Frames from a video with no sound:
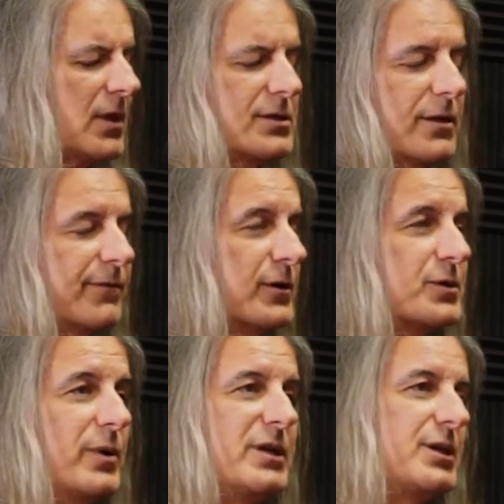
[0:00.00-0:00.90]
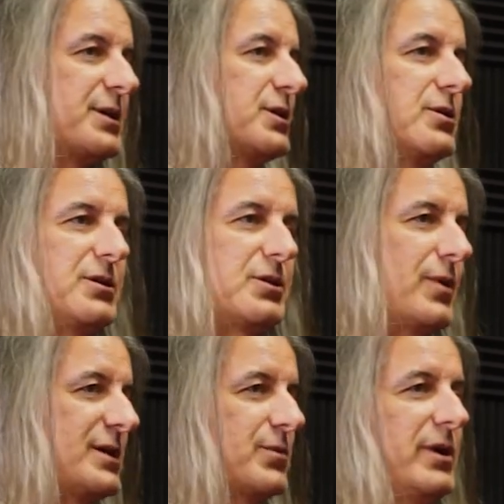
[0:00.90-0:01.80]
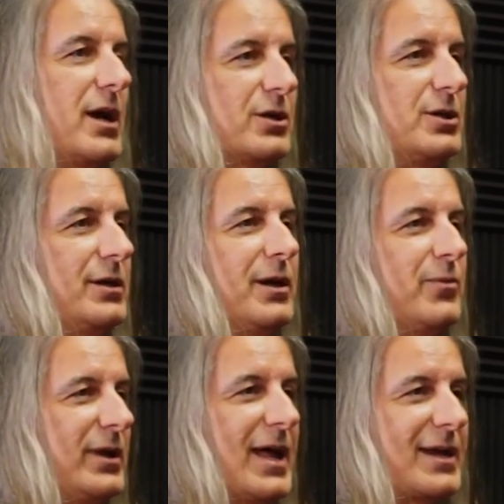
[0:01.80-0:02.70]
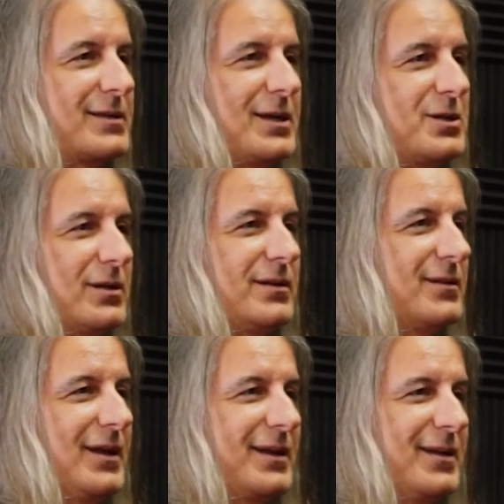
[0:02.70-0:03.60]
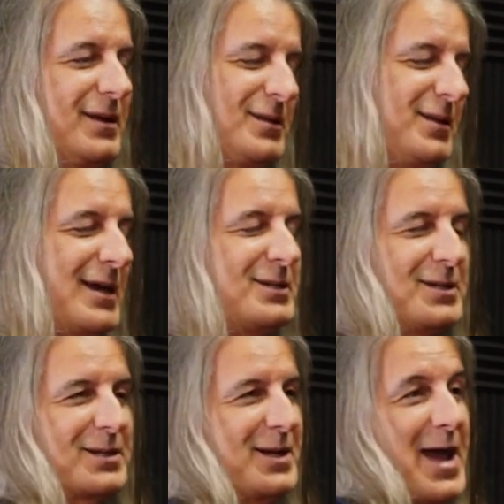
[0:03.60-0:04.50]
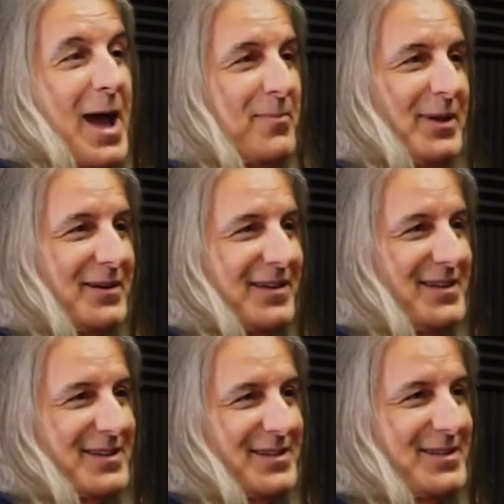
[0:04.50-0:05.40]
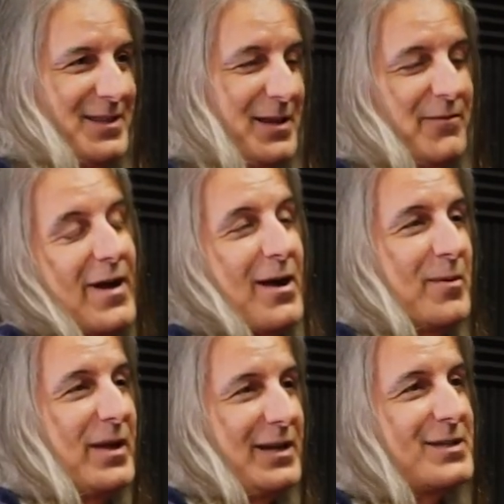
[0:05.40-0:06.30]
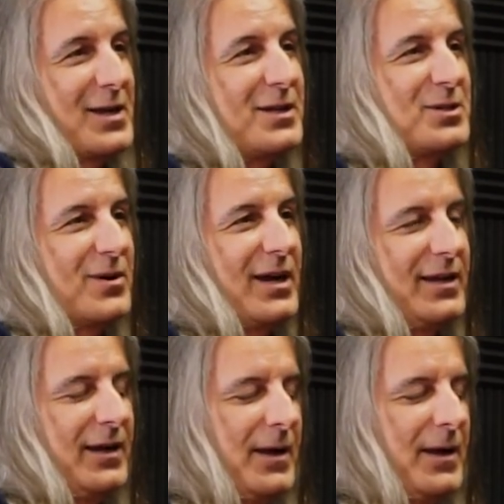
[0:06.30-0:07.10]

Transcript: so the first one is just stress reduction and relaxation. Like right. It, that's just going to happen because yeah. the environment is such, right?